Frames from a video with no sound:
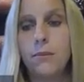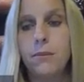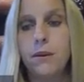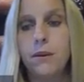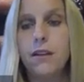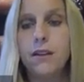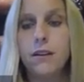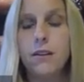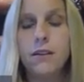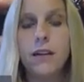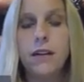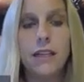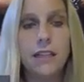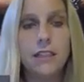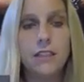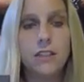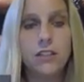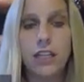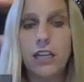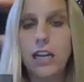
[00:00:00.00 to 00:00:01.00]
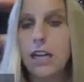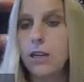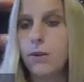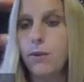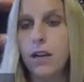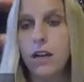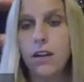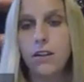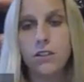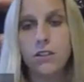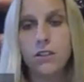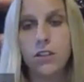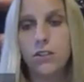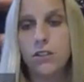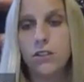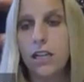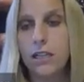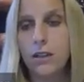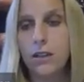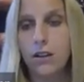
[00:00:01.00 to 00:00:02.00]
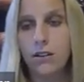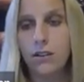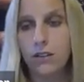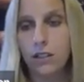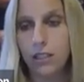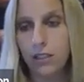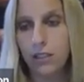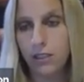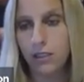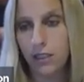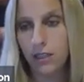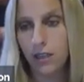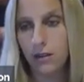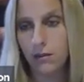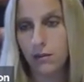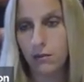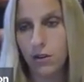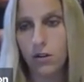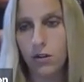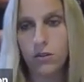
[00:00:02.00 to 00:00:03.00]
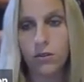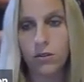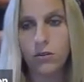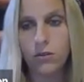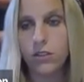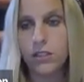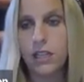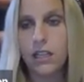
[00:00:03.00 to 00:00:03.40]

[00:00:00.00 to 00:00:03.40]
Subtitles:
But okay, that's great. Anyone else knows any of these local rules?